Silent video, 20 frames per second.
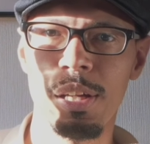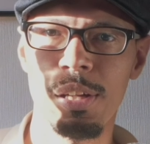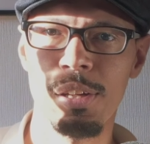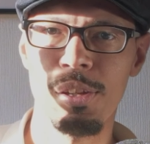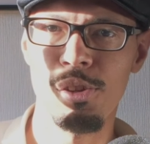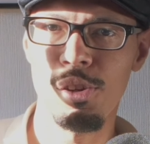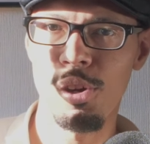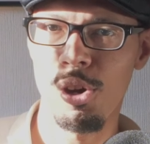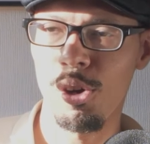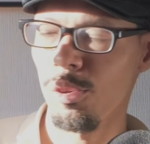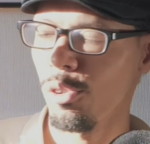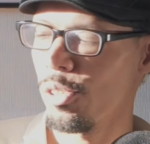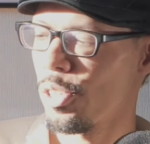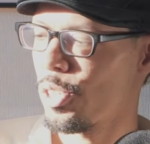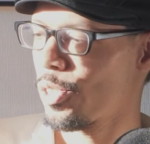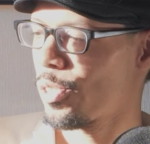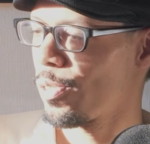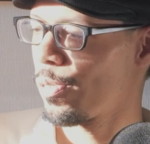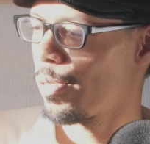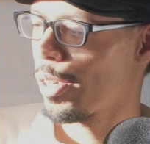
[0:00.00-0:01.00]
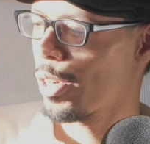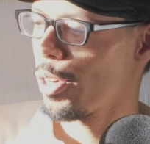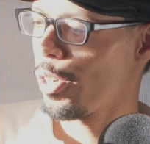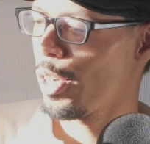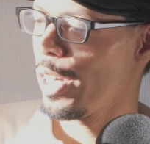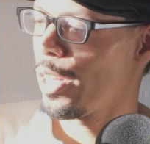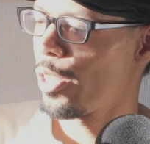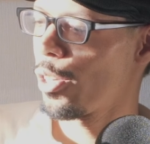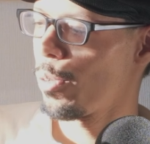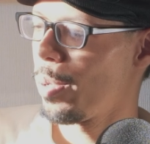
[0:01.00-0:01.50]
It could
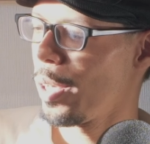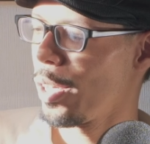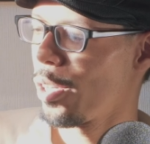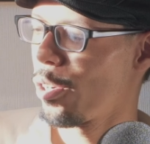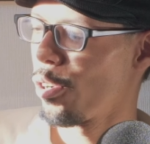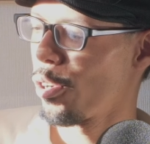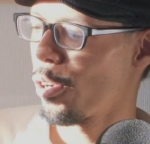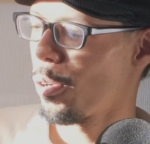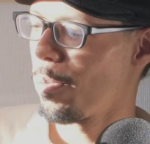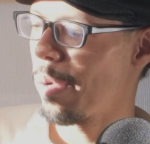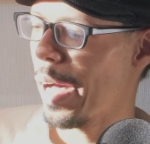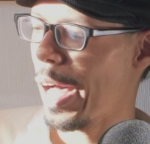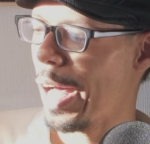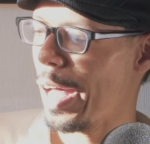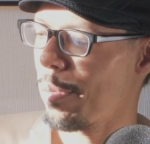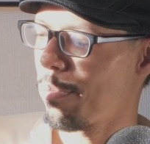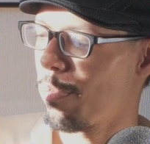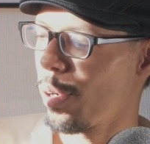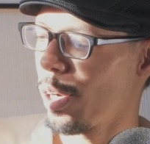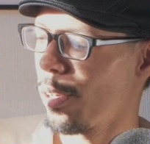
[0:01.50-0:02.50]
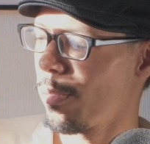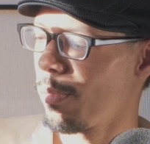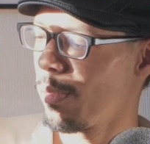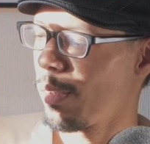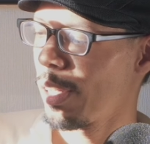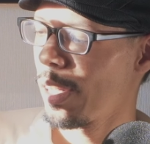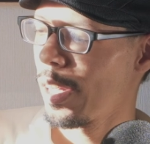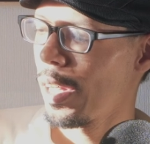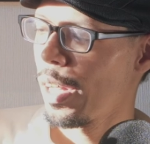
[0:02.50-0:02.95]
either be good or bad, but